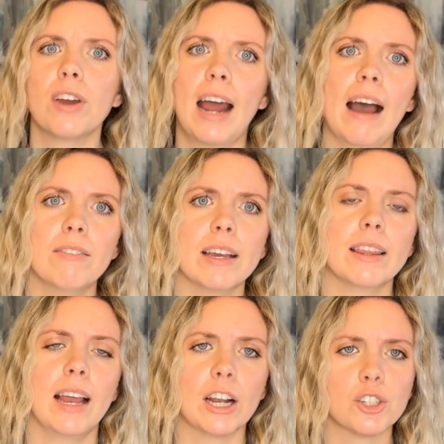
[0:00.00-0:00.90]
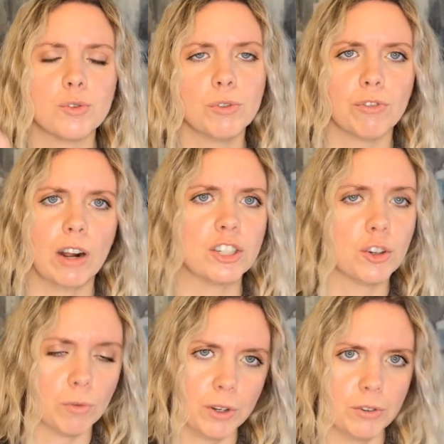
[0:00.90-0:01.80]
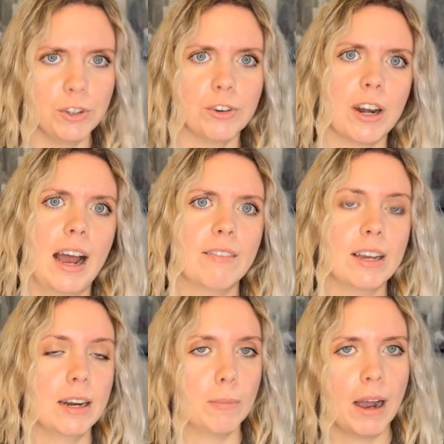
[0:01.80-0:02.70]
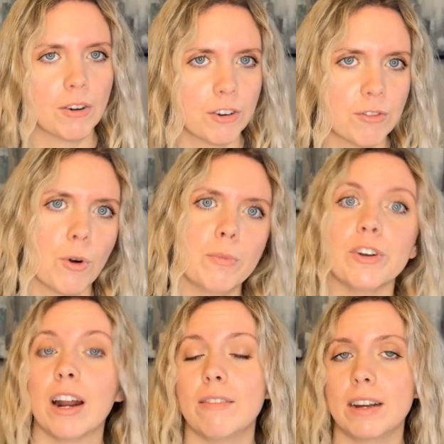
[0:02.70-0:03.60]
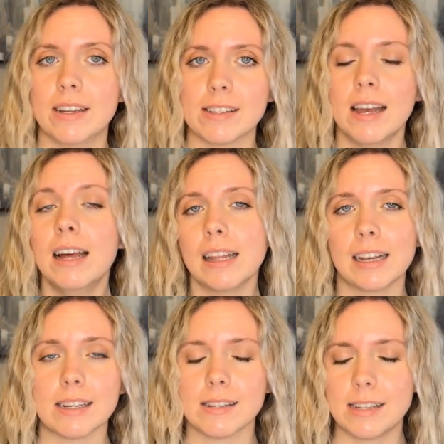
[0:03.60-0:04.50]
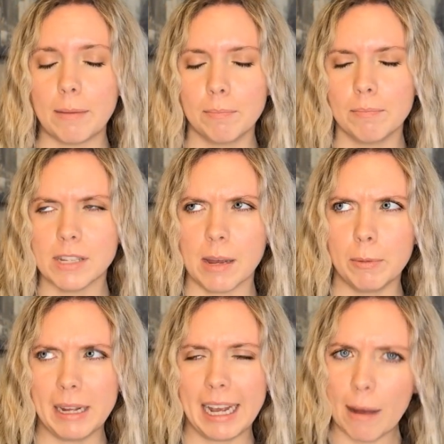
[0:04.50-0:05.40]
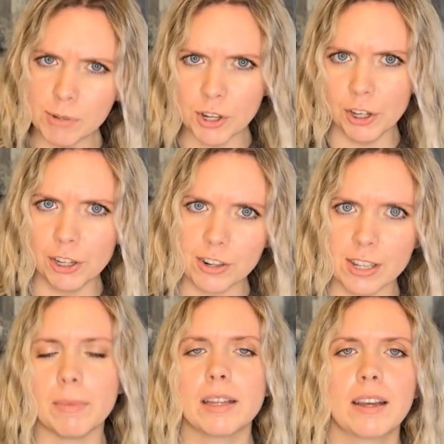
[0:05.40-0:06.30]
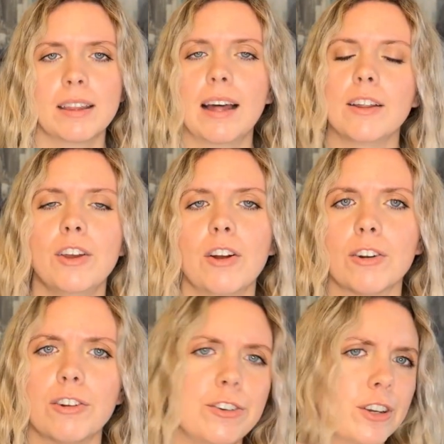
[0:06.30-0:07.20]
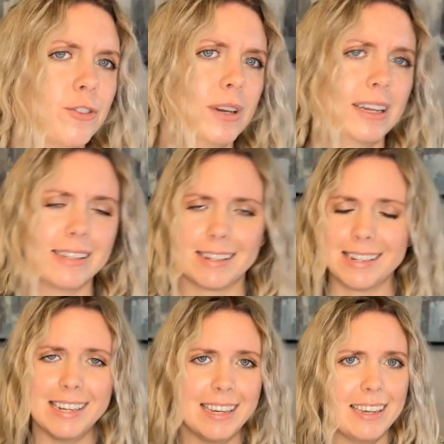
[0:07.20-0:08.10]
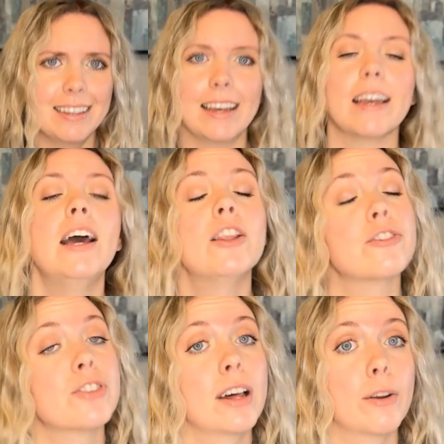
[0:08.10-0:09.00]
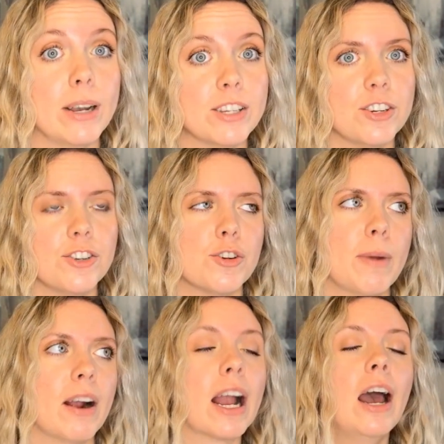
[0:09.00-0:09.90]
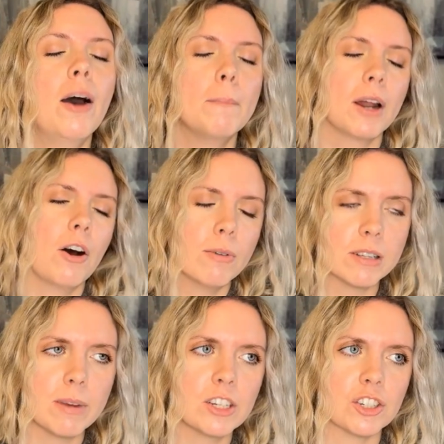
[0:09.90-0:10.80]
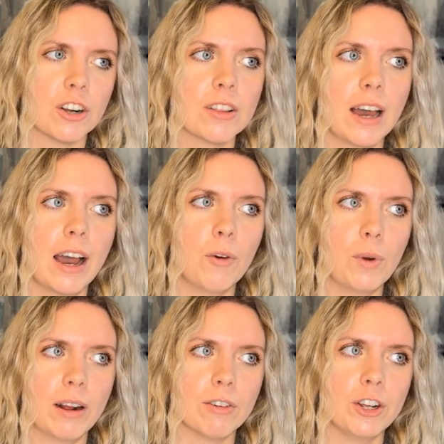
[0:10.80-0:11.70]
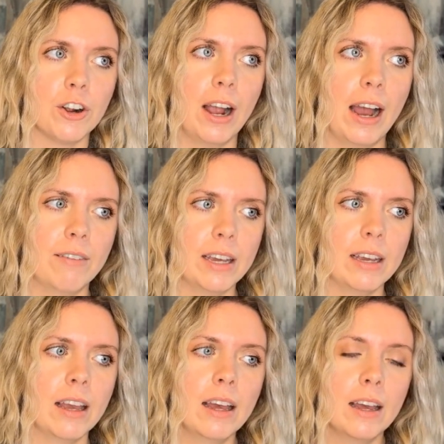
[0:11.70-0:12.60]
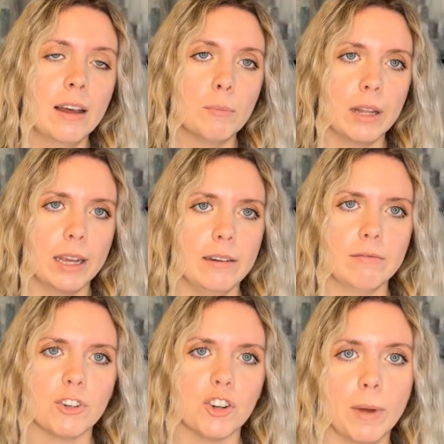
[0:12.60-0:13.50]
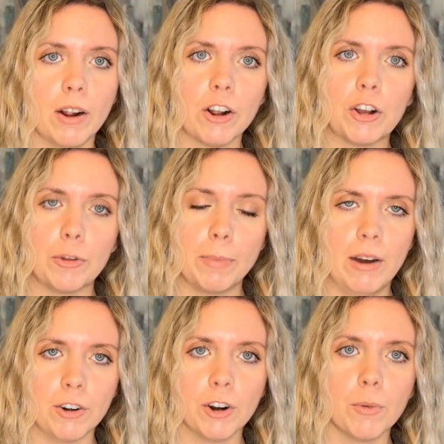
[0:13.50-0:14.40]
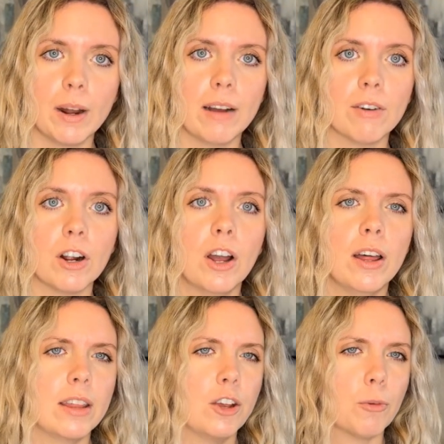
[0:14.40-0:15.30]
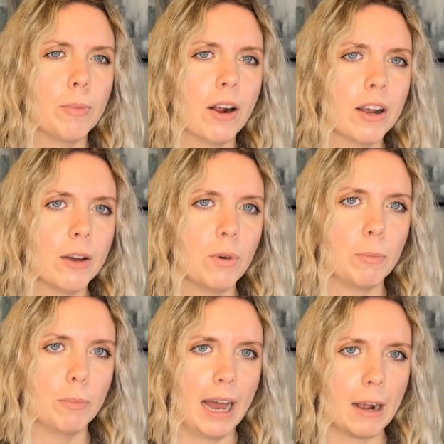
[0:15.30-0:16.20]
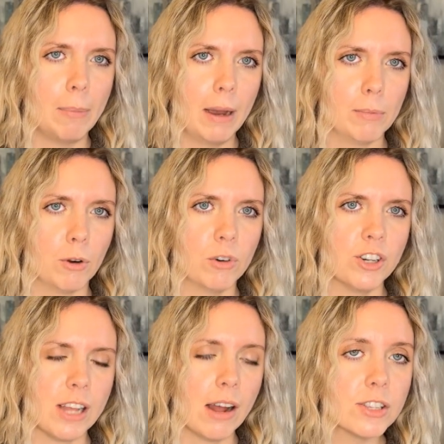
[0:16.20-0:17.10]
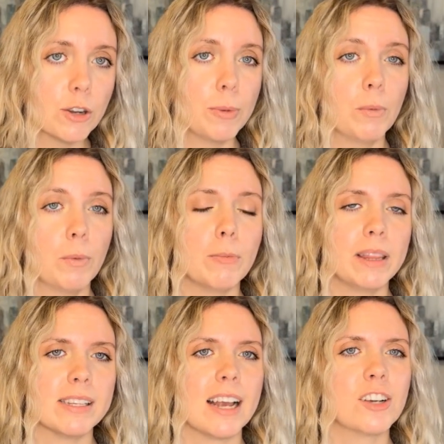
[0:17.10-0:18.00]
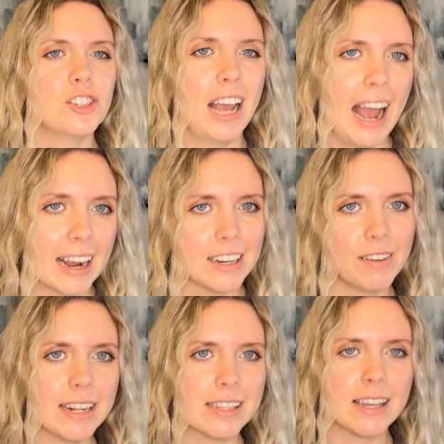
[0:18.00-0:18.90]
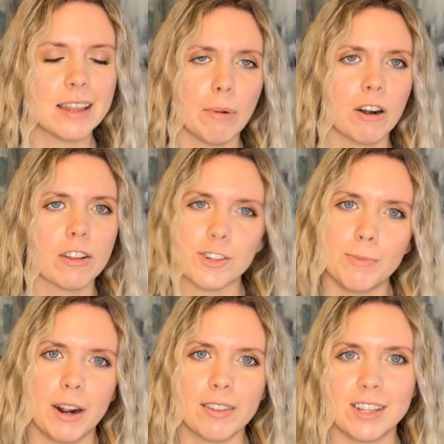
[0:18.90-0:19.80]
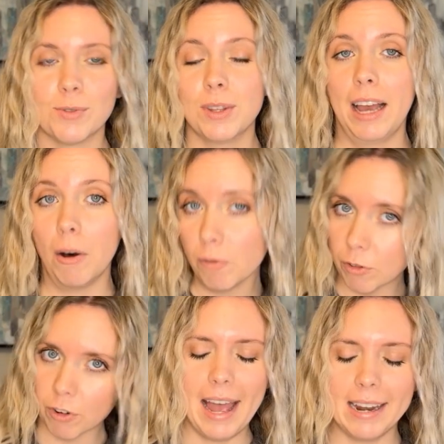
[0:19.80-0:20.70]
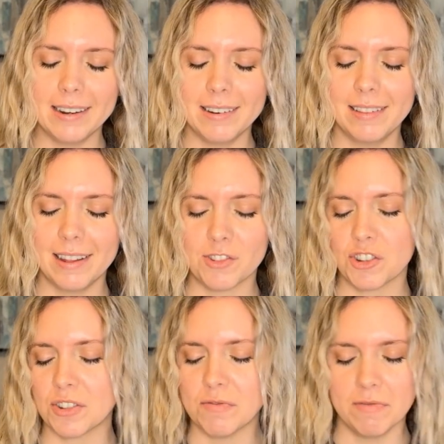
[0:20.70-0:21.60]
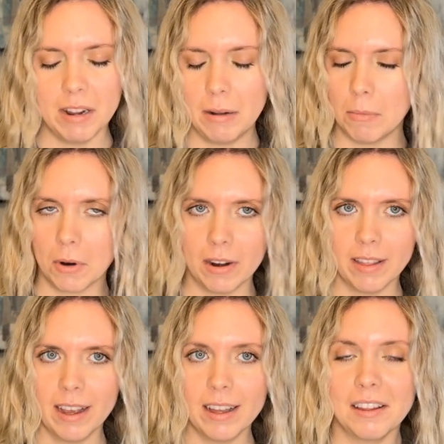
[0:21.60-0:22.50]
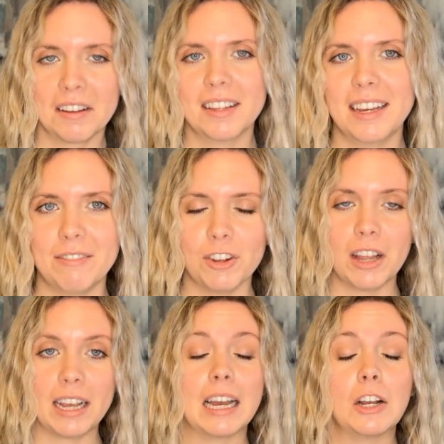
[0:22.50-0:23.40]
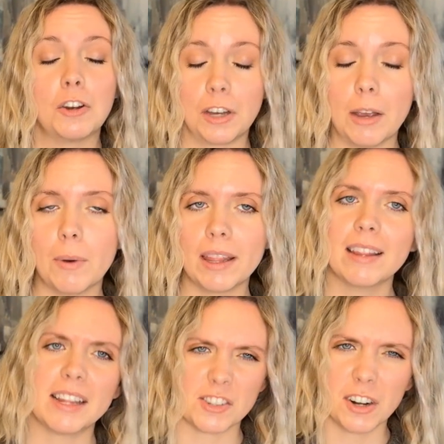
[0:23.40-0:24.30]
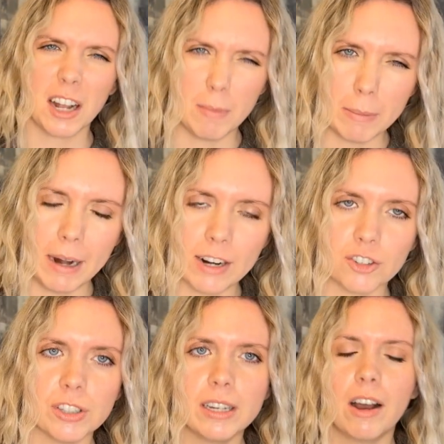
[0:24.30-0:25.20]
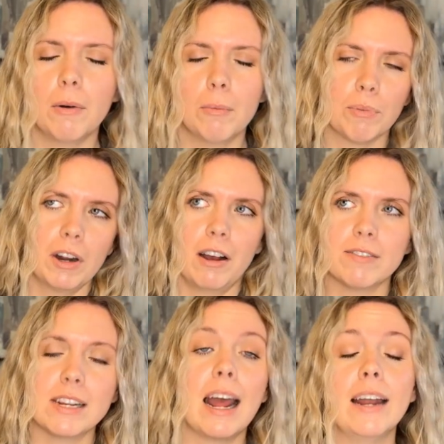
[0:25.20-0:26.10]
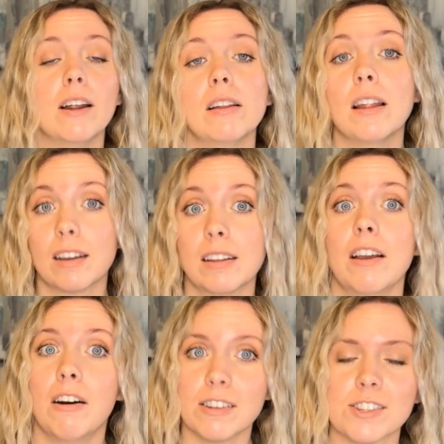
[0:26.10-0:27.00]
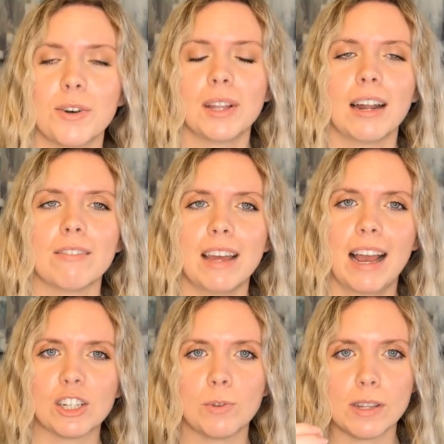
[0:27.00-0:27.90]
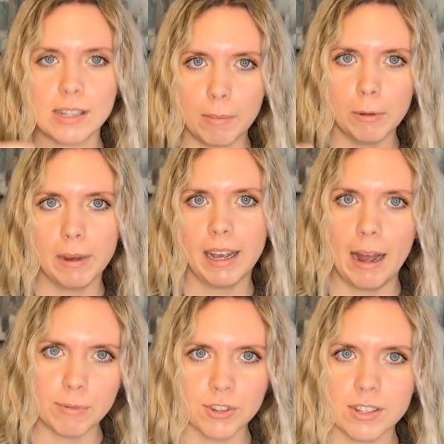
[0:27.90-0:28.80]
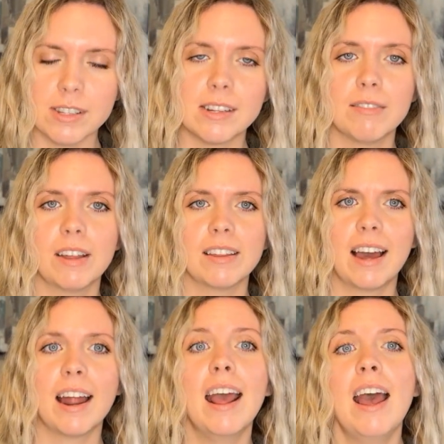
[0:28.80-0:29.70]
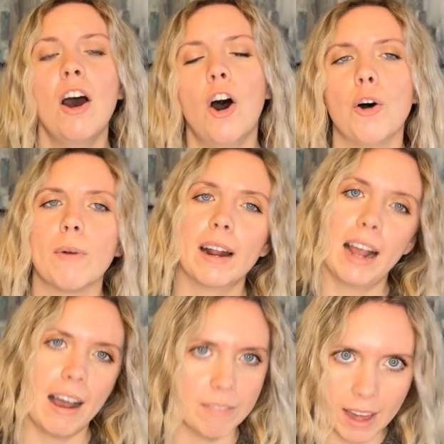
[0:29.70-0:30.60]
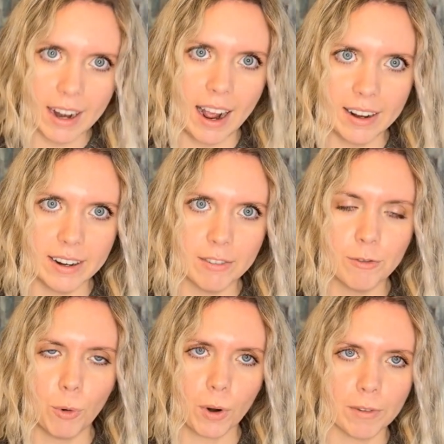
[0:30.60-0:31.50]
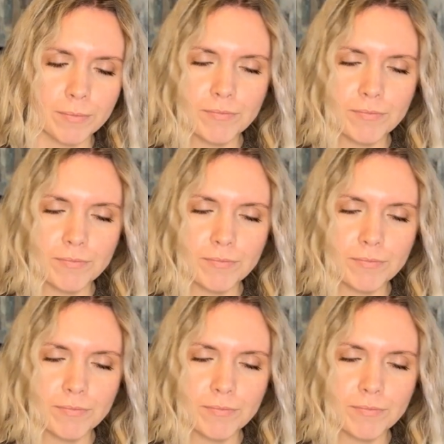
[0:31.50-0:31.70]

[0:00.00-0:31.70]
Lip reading: You could have like the actual fresh root. You could have it in a powdered form. You could have it as like a supplement capsule or something like that. Or you could do it as a tea. Like there's a lot of ways to do turmeric. But always make sure that whenever you're having plain turmeric or the powder or whatever, that you're pairing it with black pepper, which sounds a little bit weird, but this actually activates the part of the turmeric that's really helpful, and that's just an important thing. Luckily, if you're like cooking with it, that's going to come up naturally pretty often, and luckily also a lot of the actual supplement capsules and stuff like that already have that added for